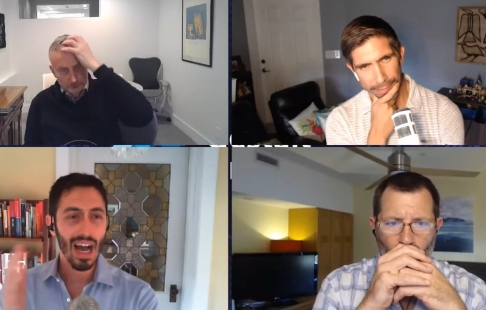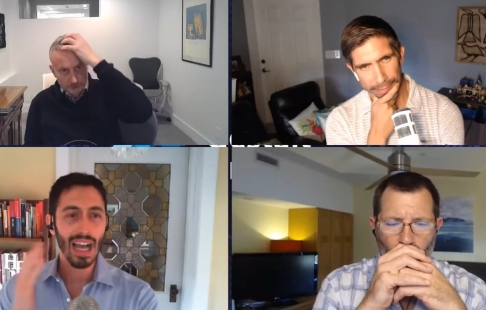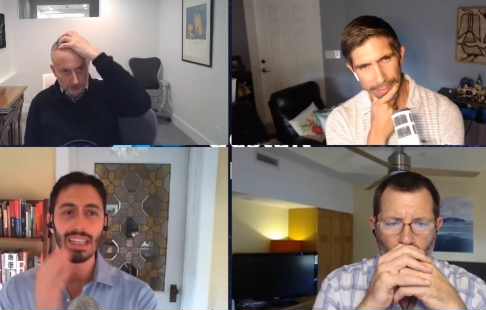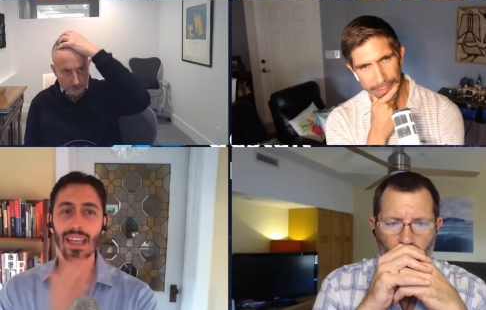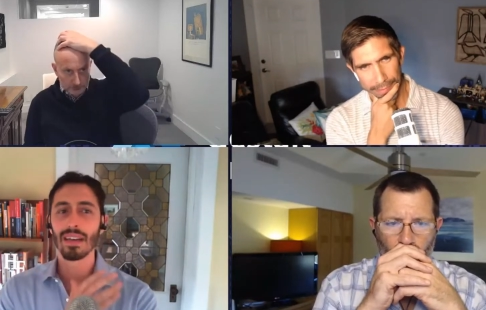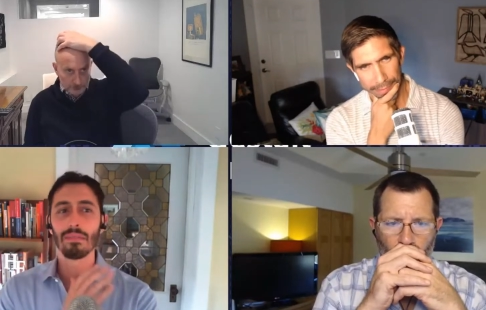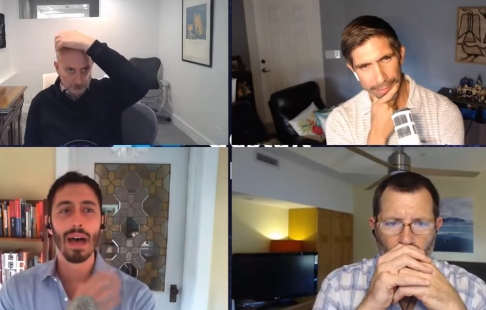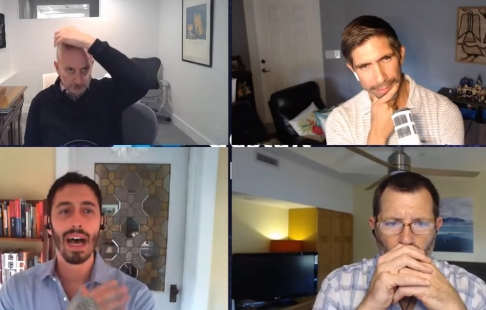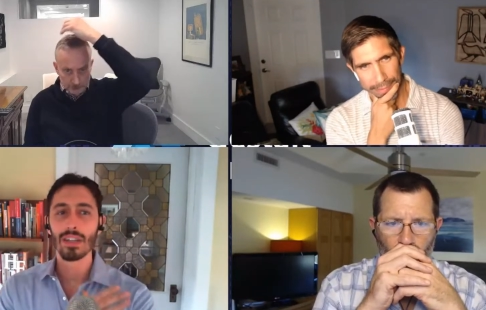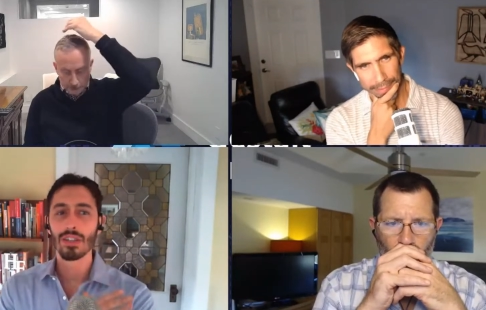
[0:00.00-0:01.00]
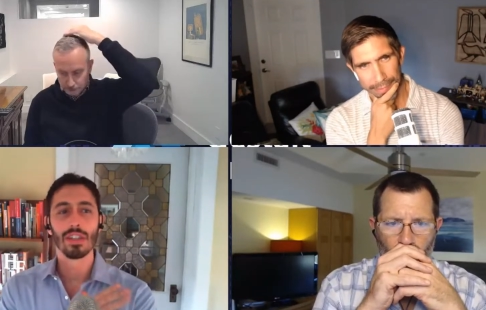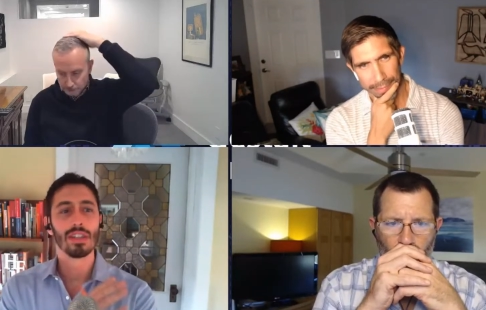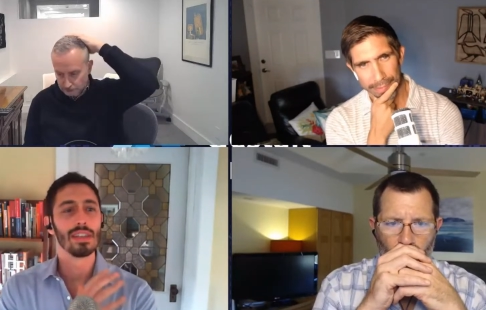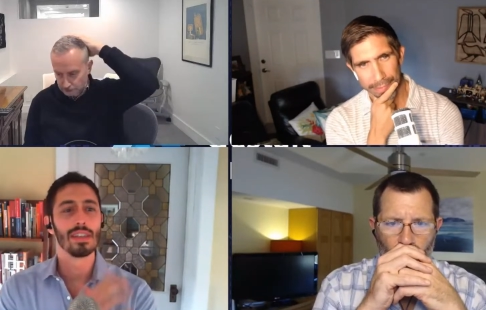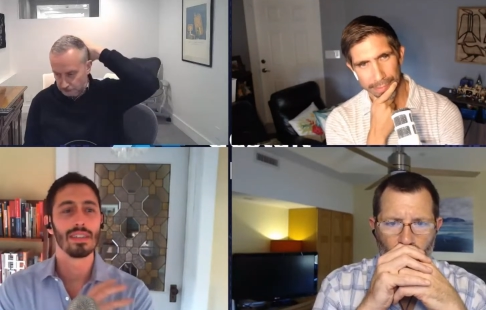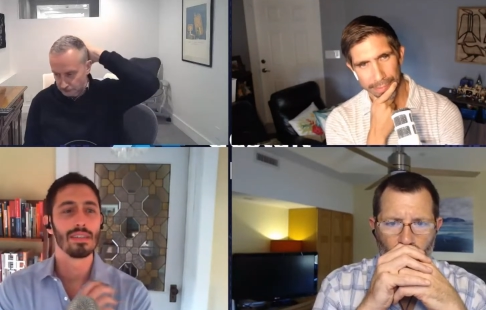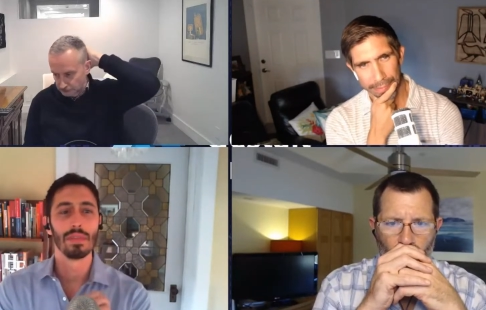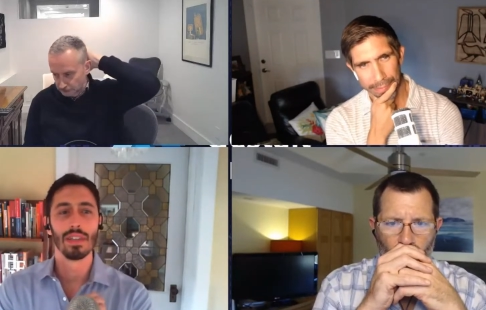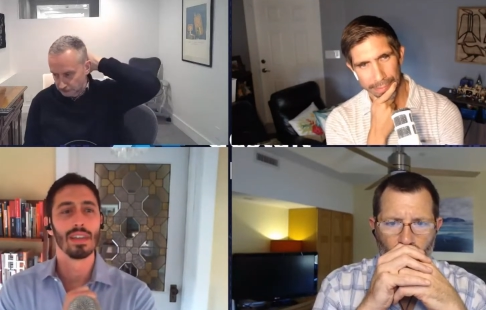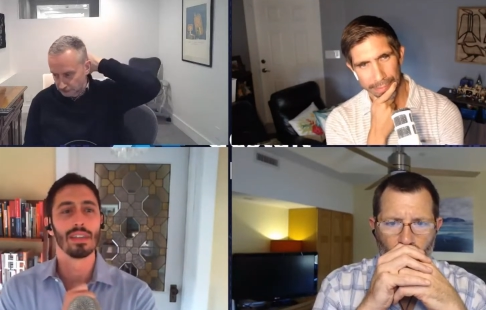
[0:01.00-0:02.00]
Speaker 1: I can't imagine the E C
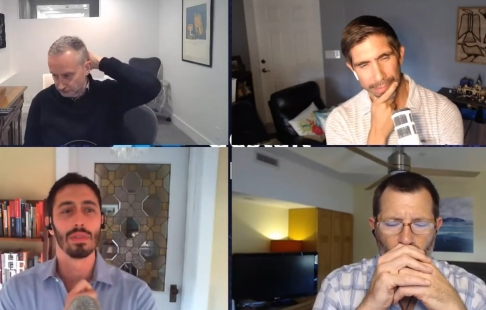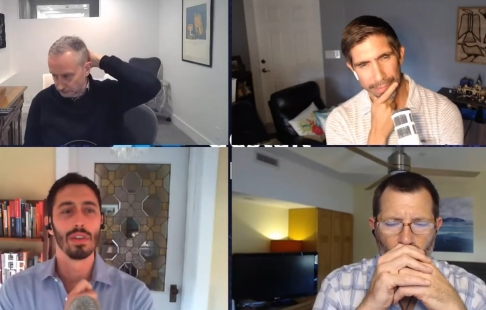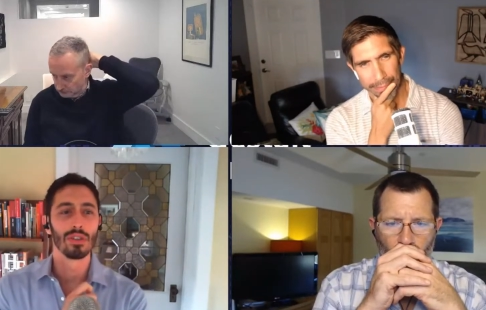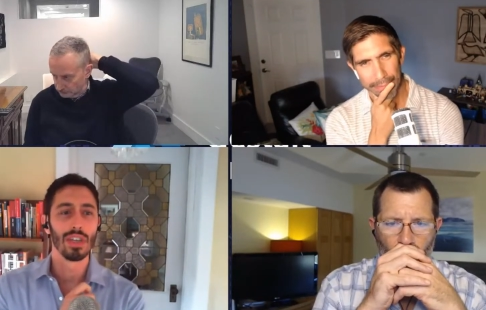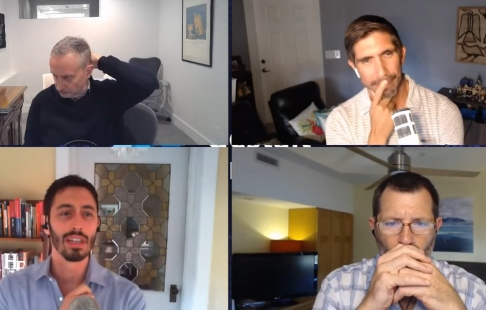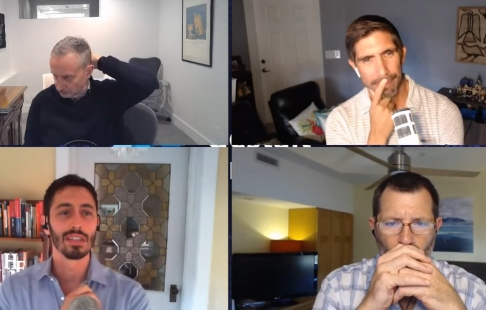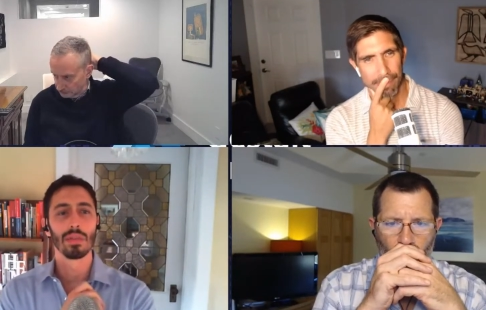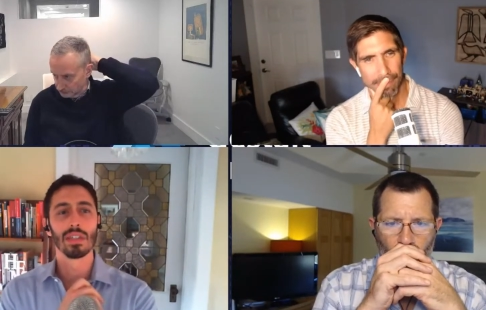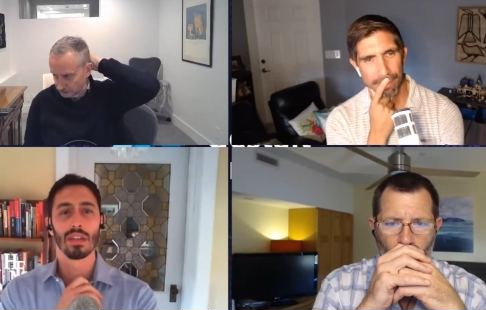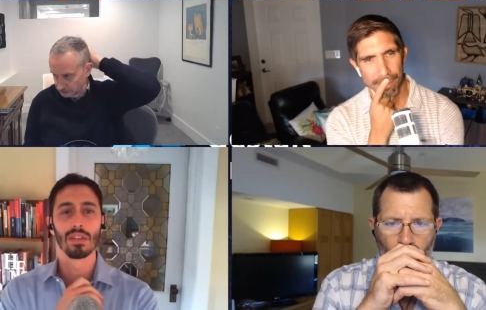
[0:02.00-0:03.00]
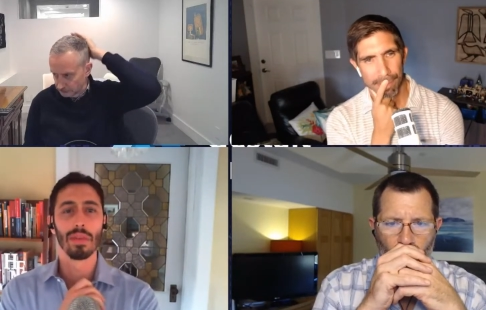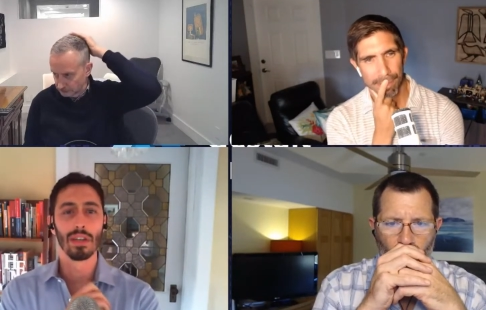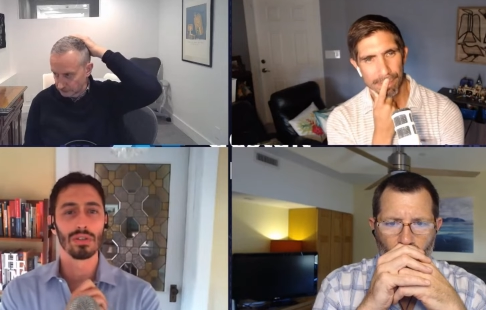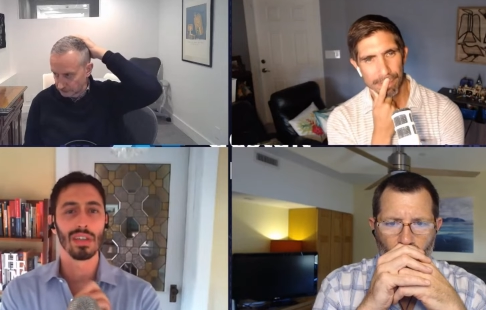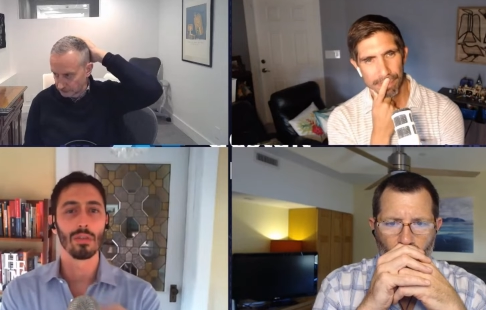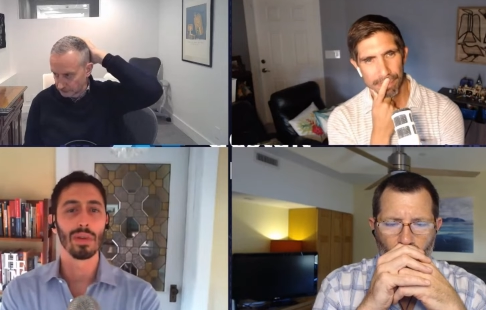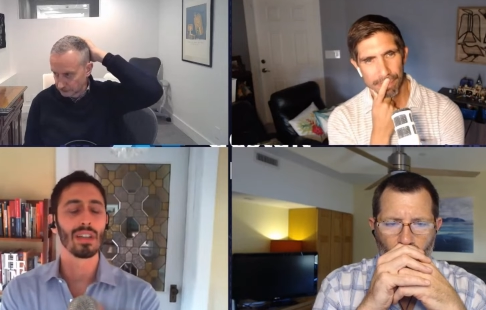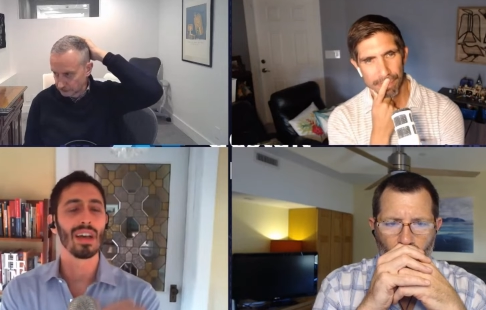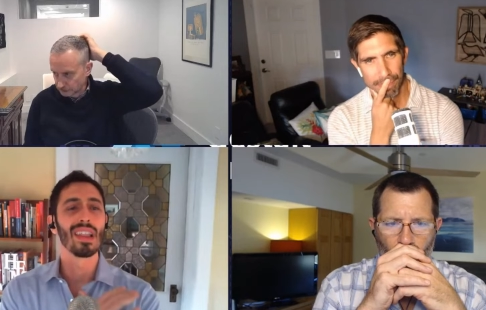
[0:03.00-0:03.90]
B and the B O J and some of these other major central banks